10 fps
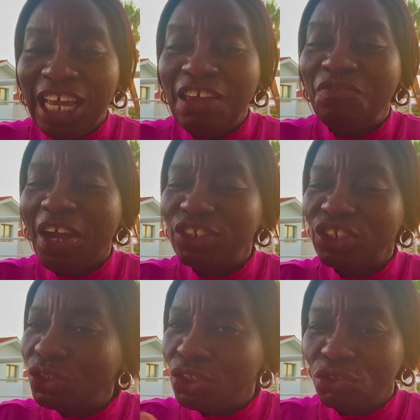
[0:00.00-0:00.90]
Invite
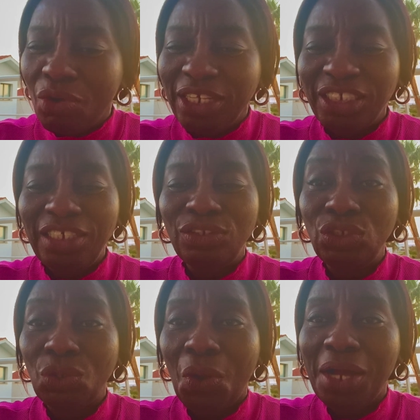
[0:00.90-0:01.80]
Jesus Christ
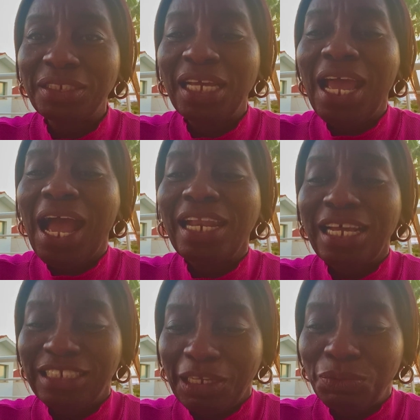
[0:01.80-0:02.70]
into your heart and
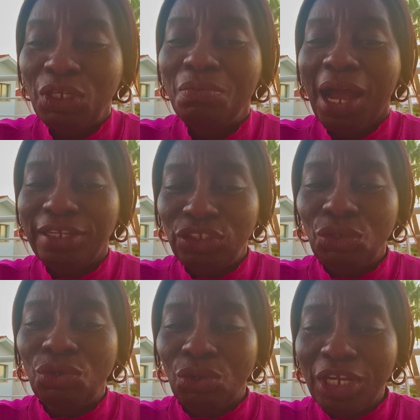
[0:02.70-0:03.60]
accept Him as
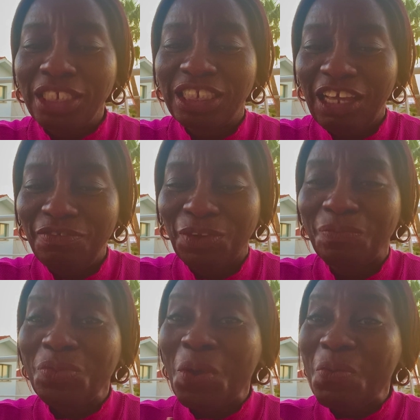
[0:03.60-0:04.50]
your Lord and Savior.
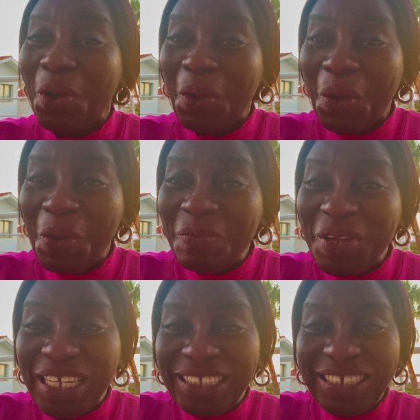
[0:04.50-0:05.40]
Welcome
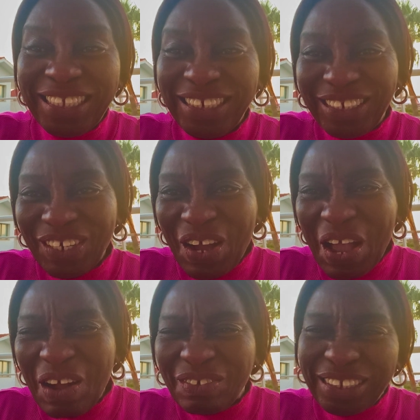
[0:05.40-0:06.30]
into the joy
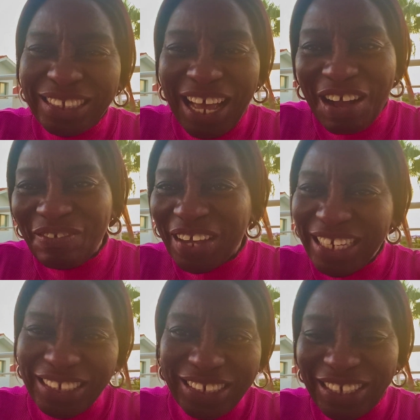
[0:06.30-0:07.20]
of
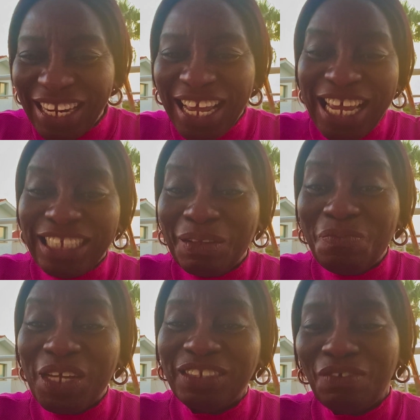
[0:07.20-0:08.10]
salvation. It's the
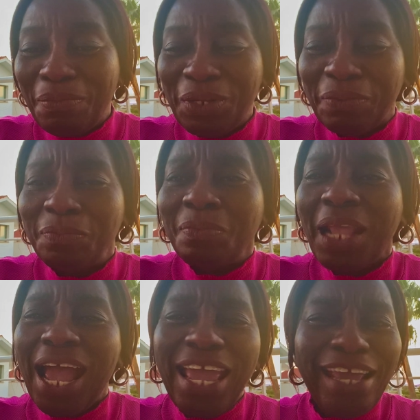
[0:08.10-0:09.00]
best family.
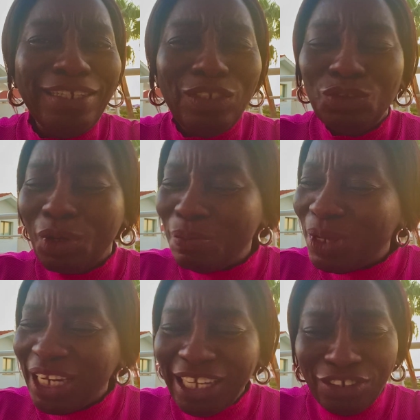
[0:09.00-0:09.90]
I enjoy
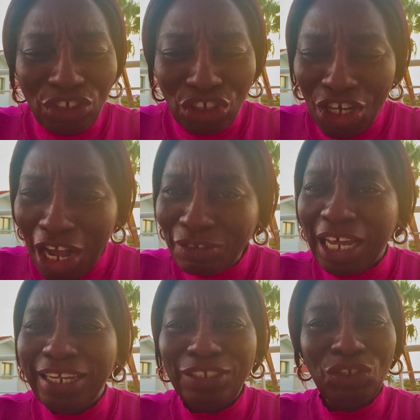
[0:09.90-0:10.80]
being His child
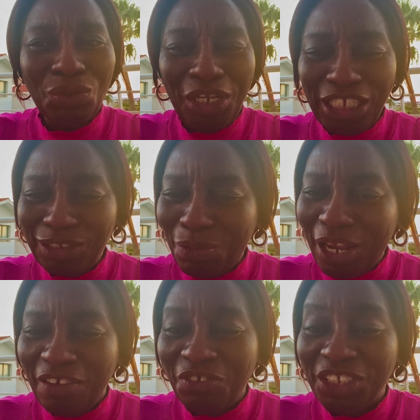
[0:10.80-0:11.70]
and enjoying His
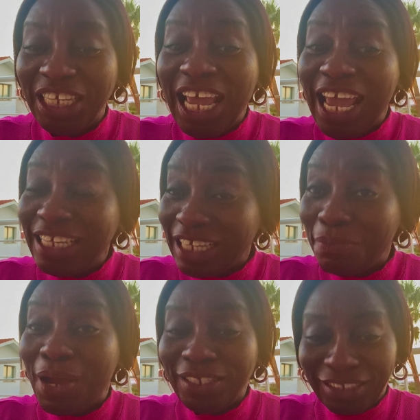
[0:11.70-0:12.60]
benefits. And so
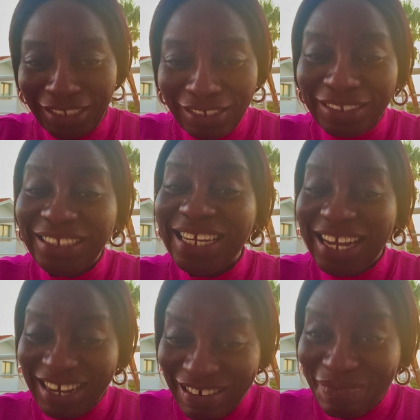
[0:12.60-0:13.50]
I'm asking you to
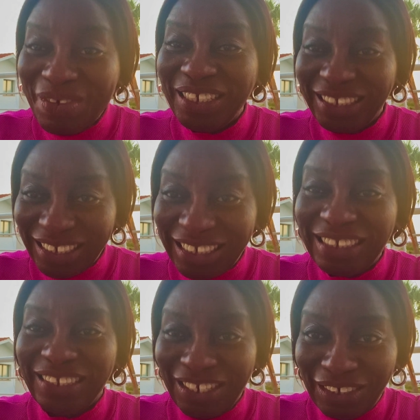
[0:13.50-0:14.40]
come into the
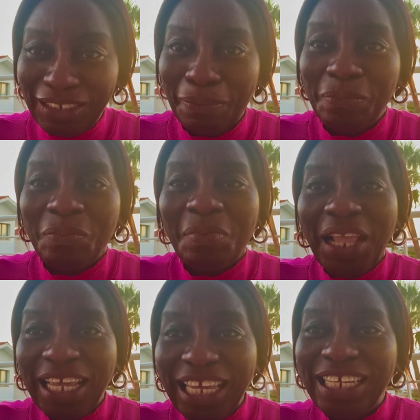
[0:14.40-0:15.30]
fellowship
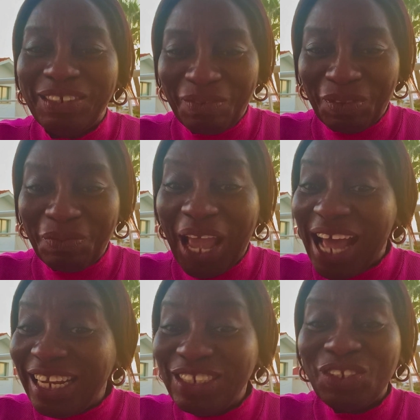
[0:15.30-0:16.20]
and kingdom with me
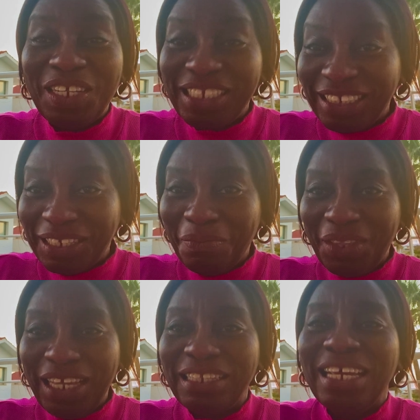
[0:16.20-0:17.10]
and enjoy the same
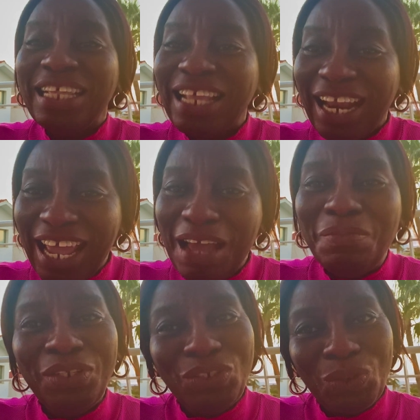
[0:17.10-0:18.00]
thing that I
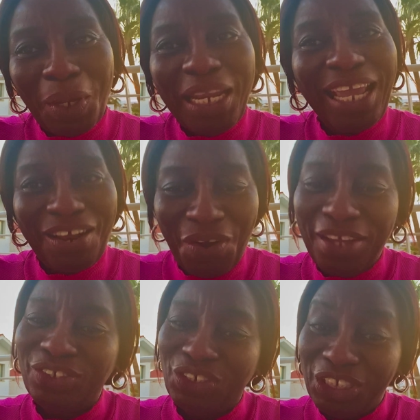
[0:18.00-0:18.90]
am enjoying in
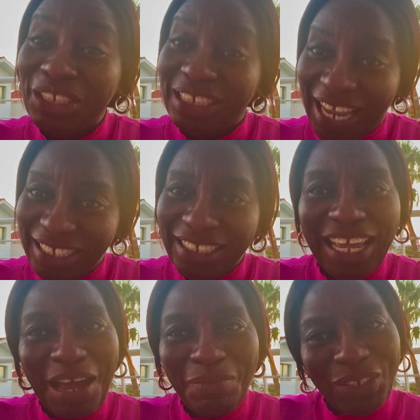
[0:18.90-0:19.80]
Christ Jesus. Yes, I
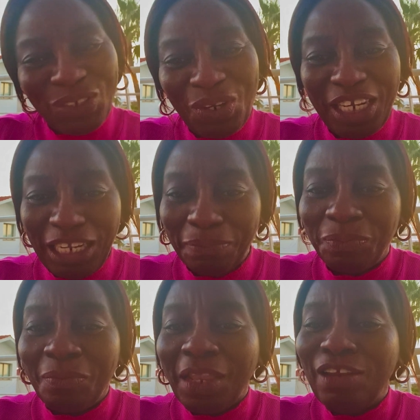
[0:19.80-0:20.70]
am enjoying Him.
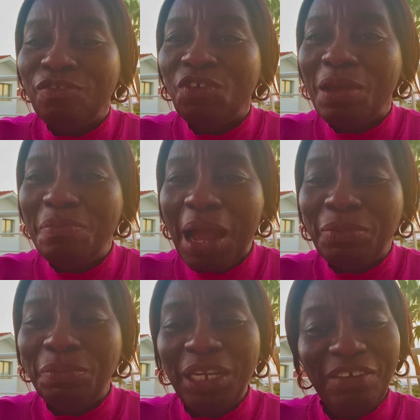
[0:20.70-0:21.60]
Look for a
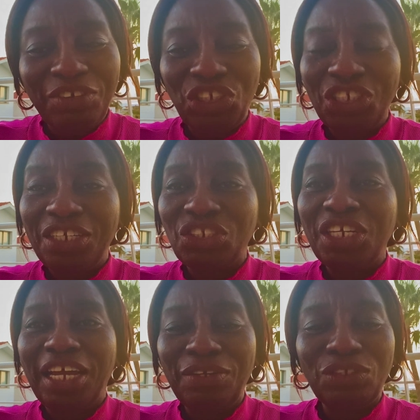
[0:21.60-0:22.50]
Bible believing church
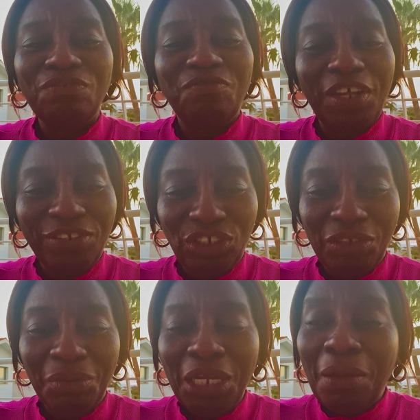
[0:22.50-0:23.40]
near you to fellowship.